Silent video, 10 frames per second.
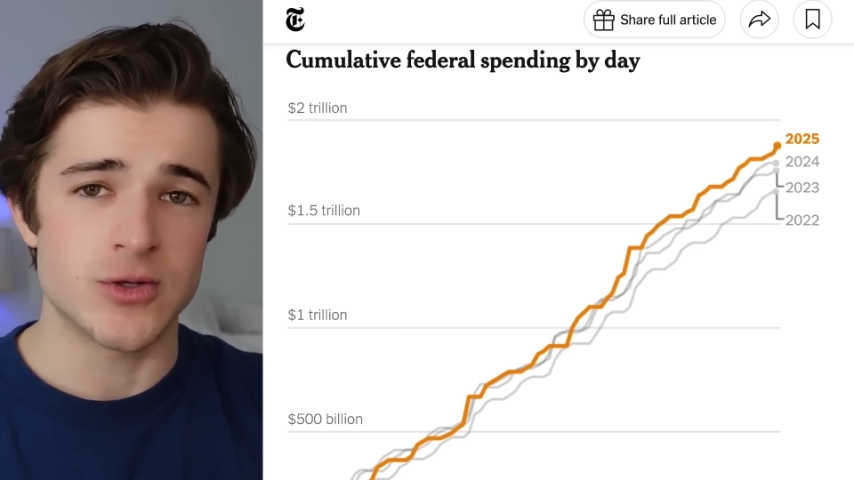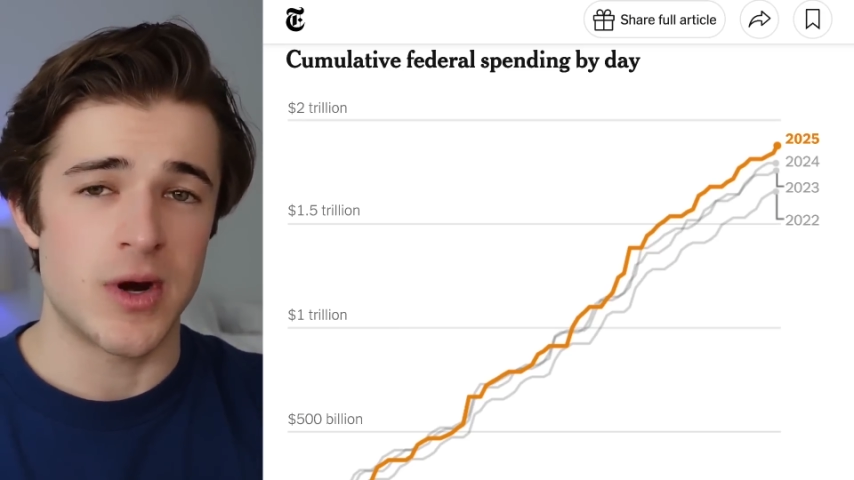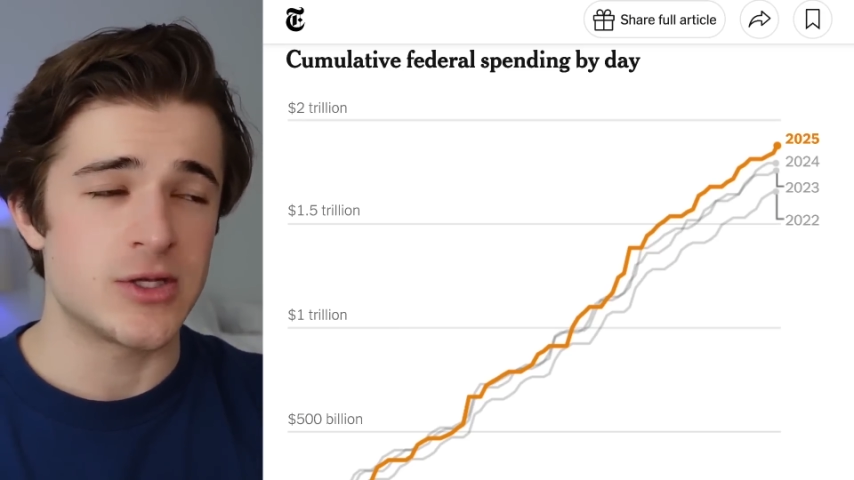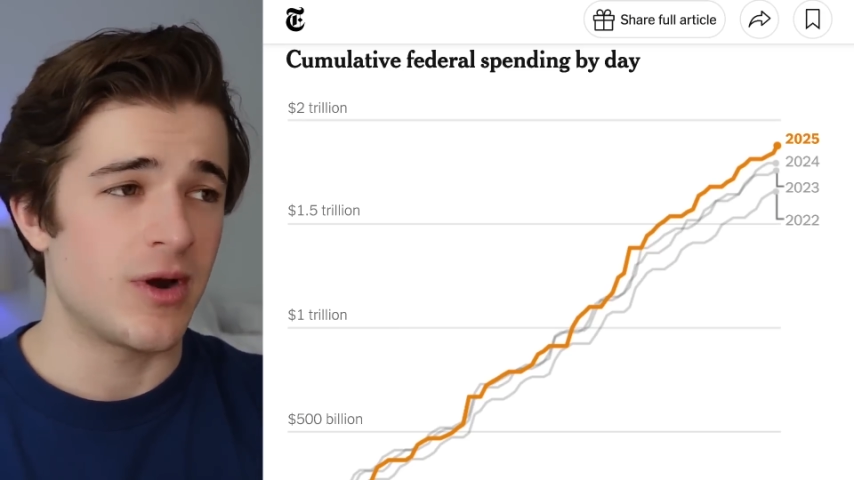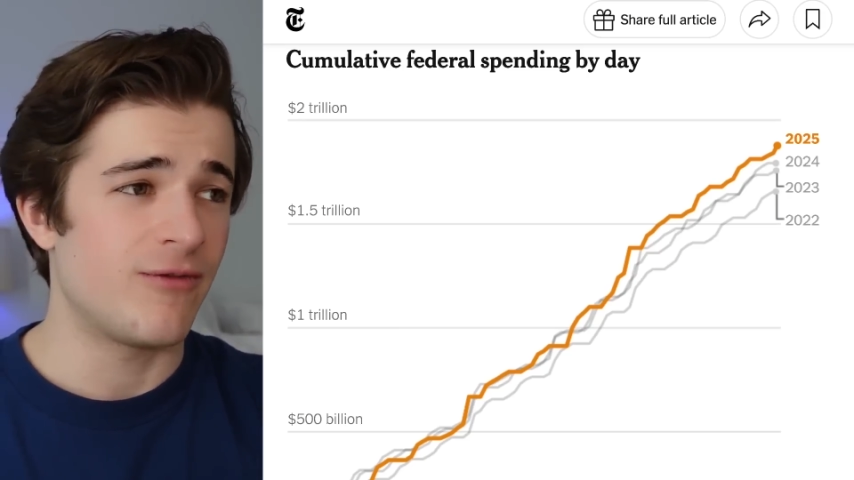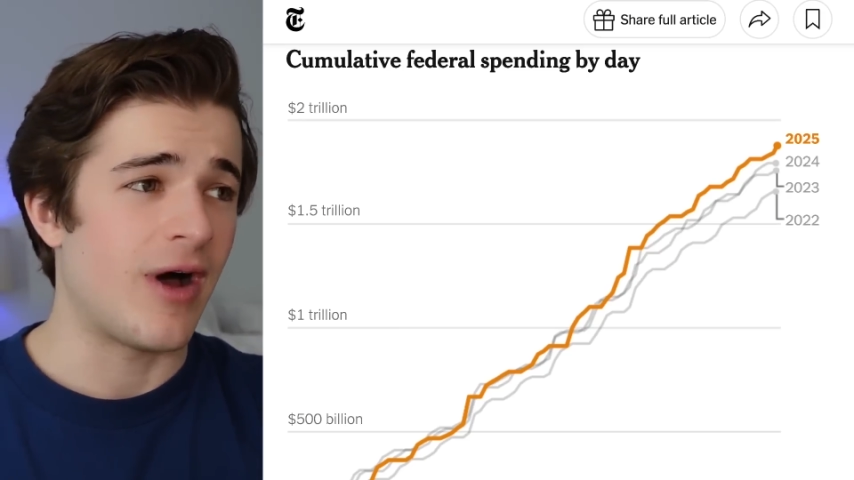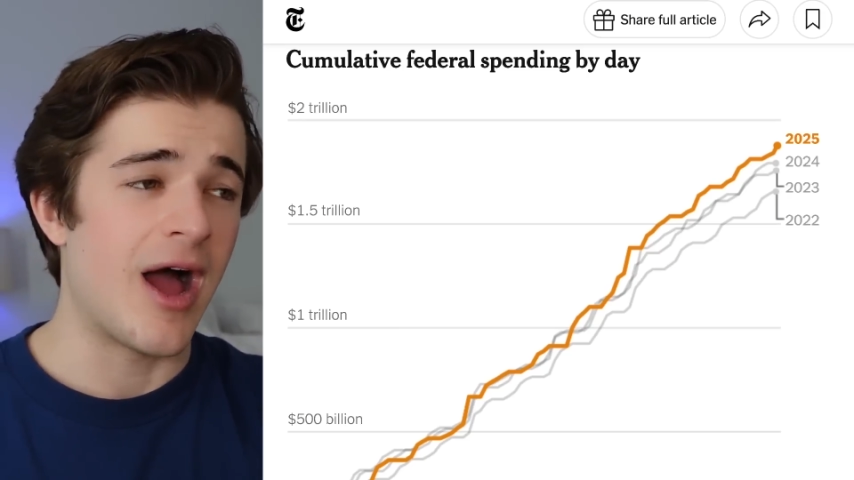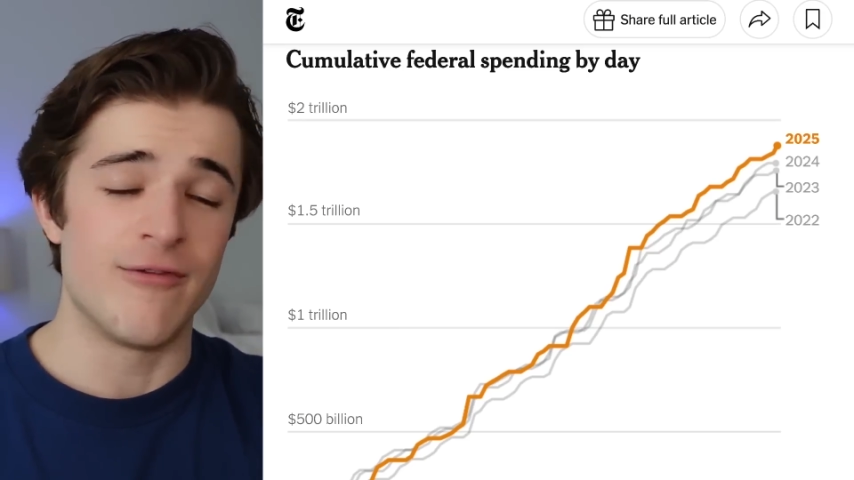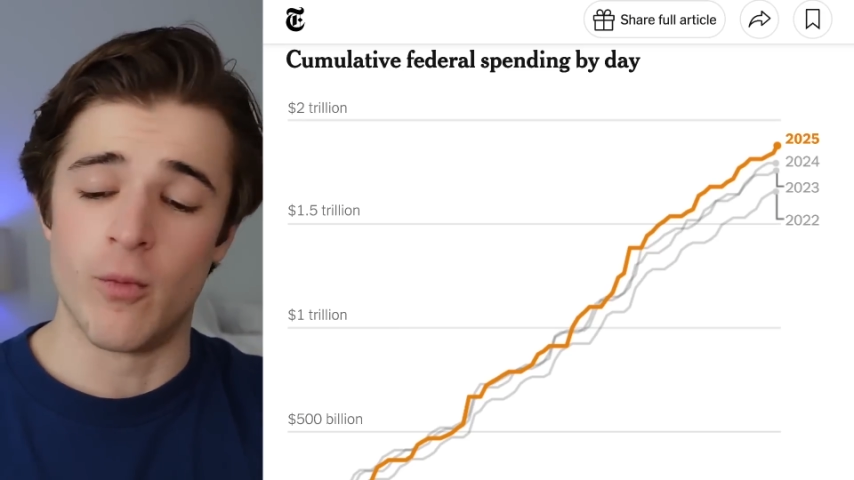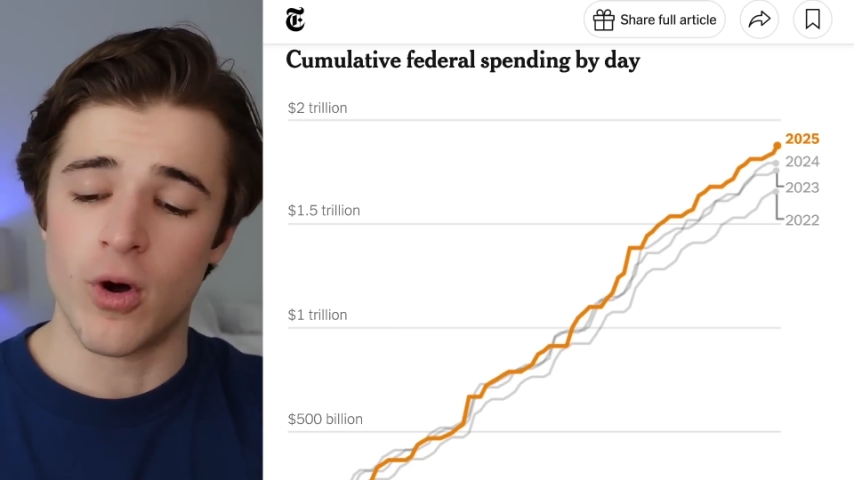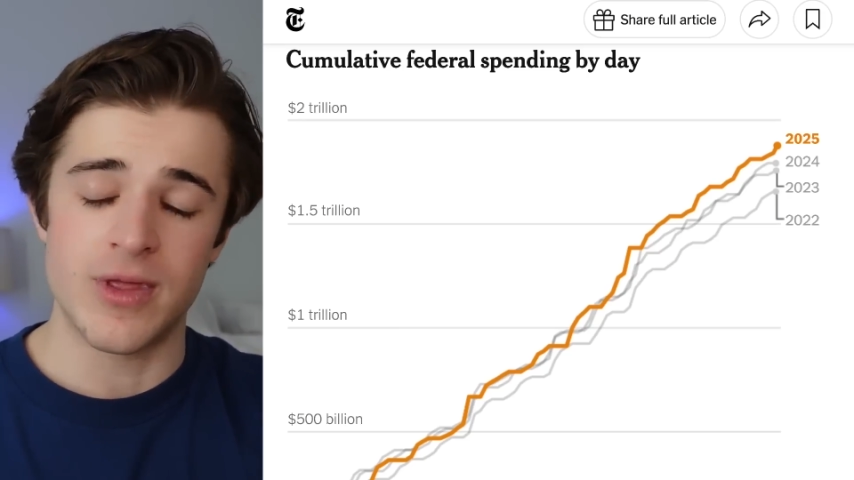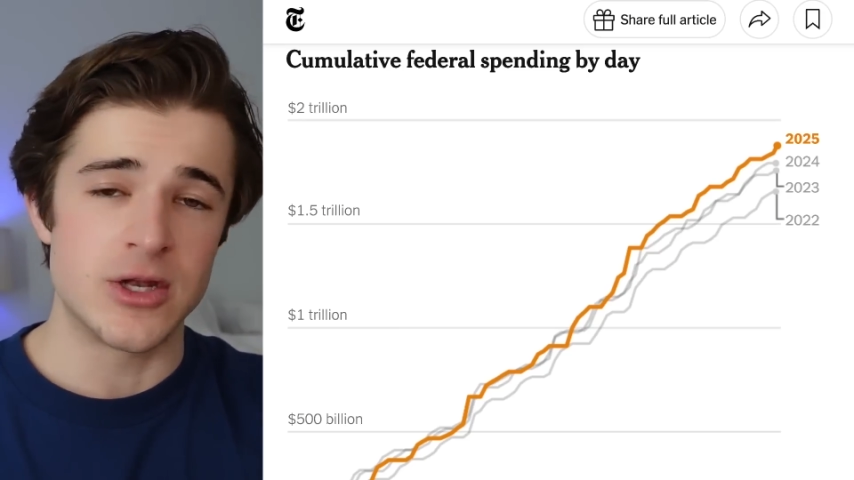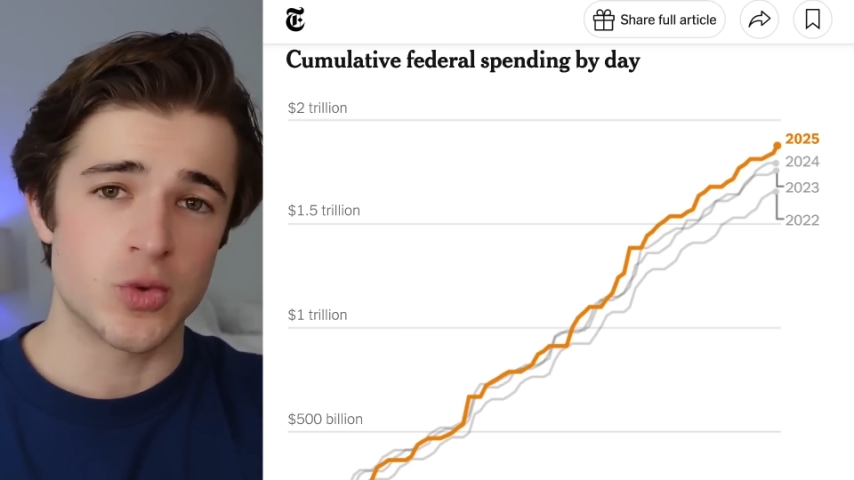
2025 more than